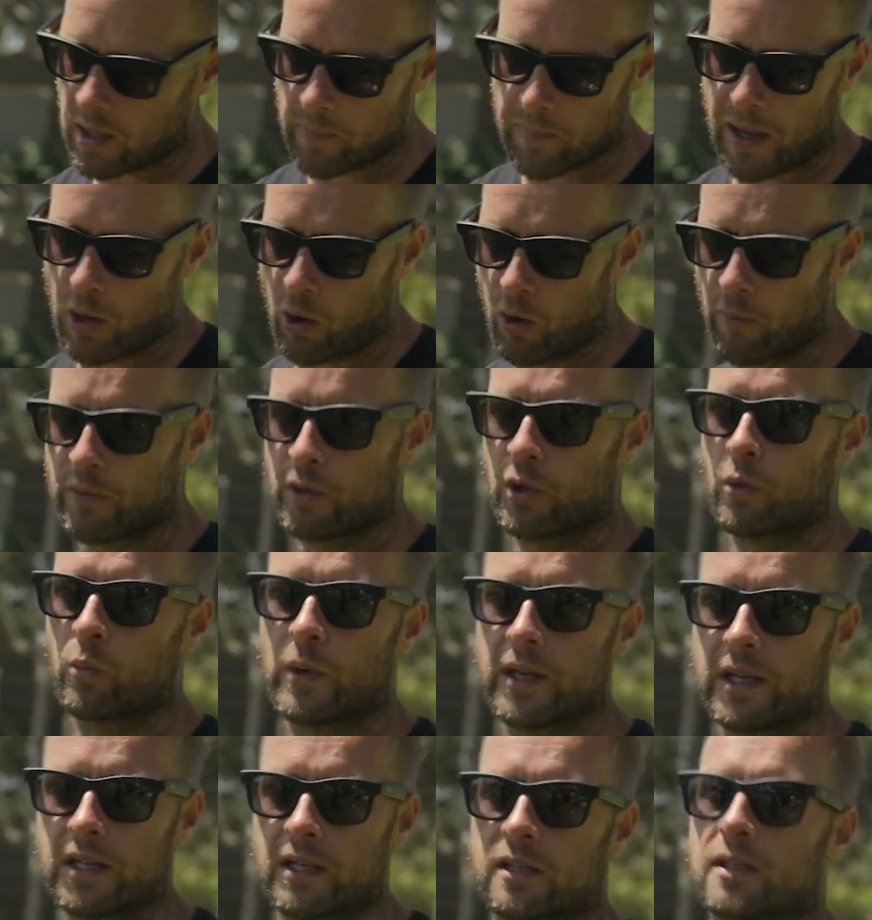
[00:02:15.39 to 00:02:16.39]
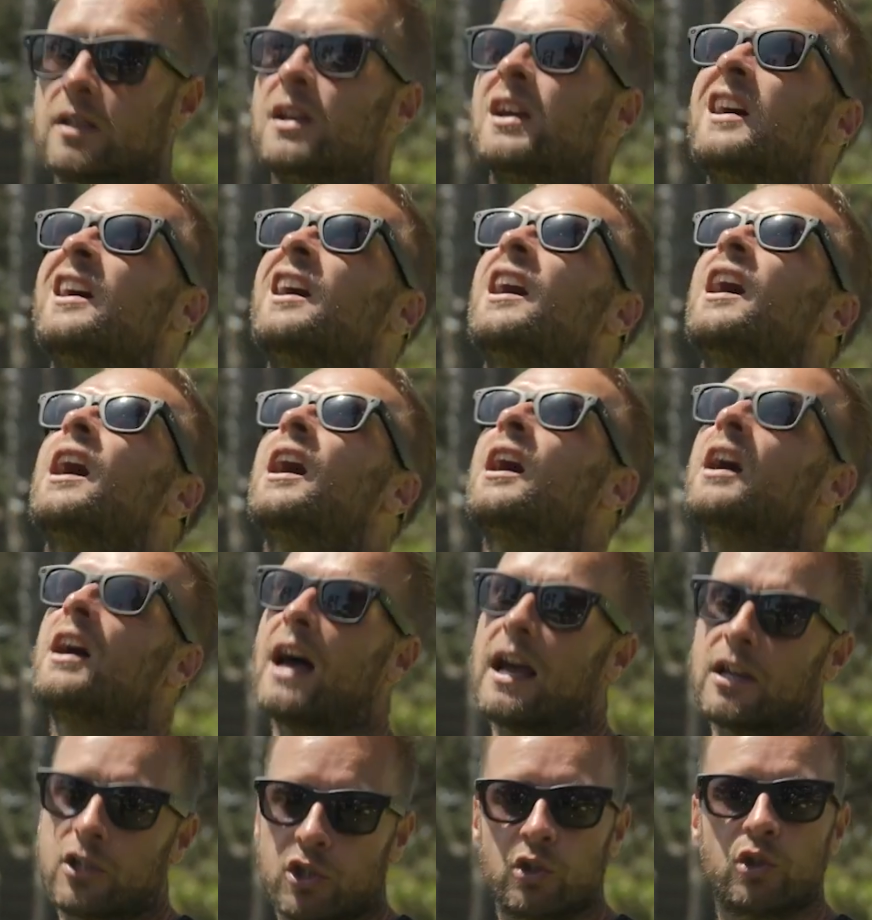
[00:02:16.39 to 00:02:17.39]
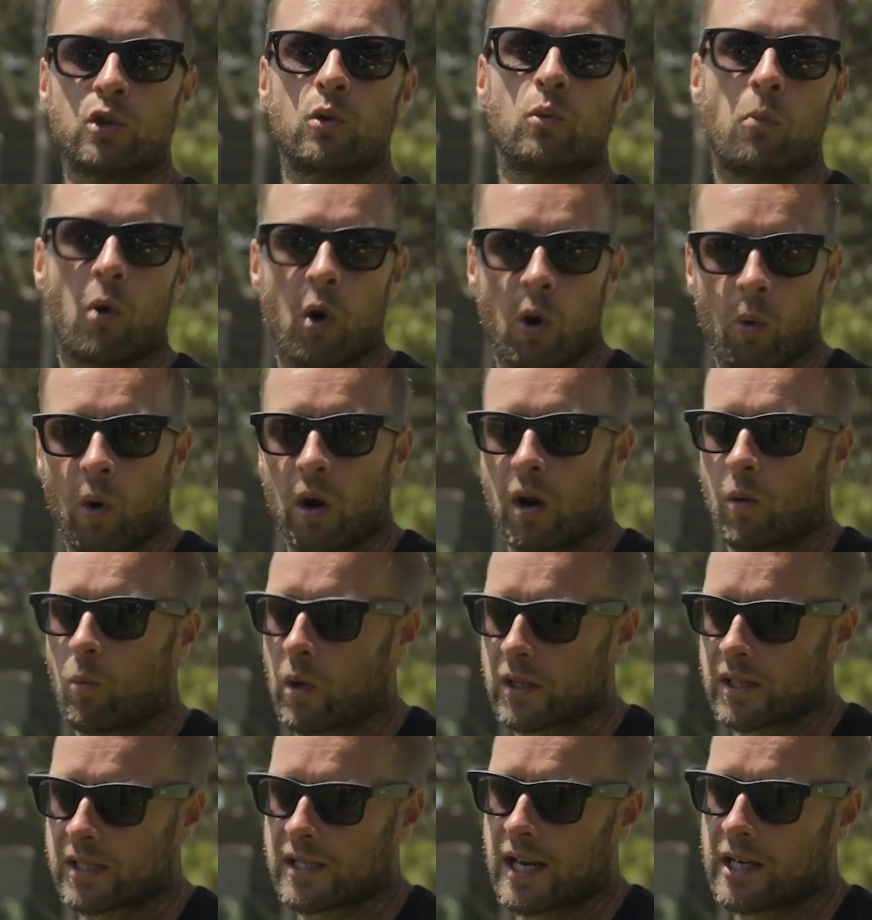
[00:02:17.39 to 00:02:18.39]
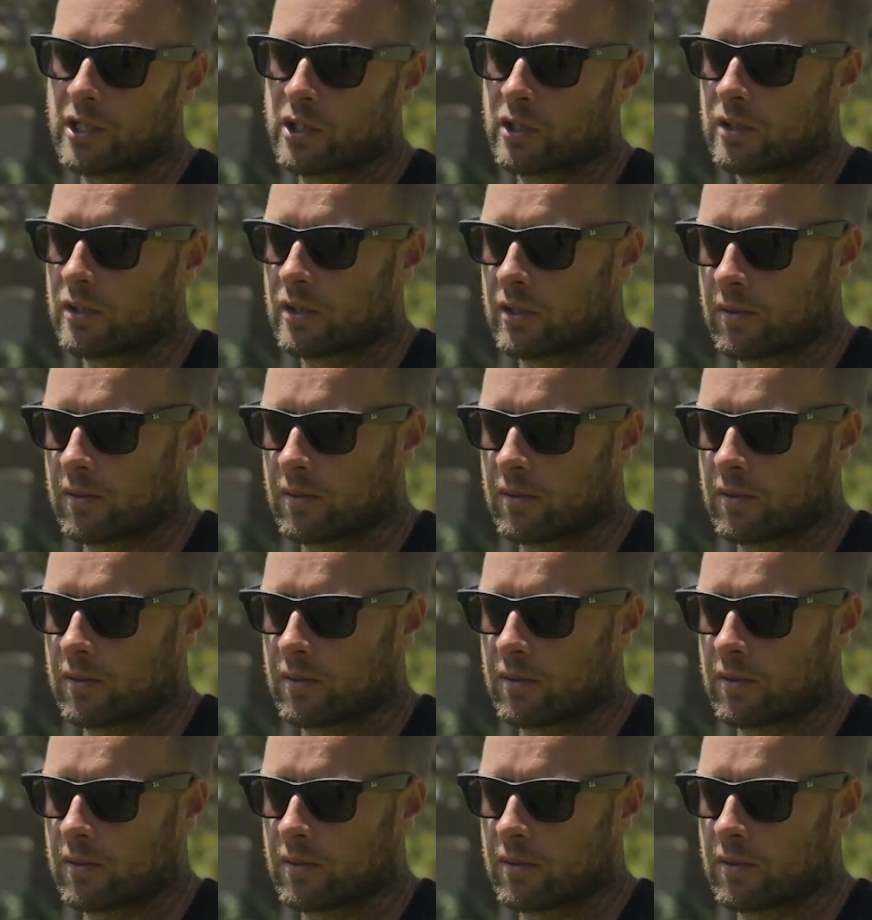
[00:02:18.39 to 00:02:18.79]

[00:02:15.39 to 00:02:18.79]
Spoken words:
that over the weeks as you do more one-on-one sessions.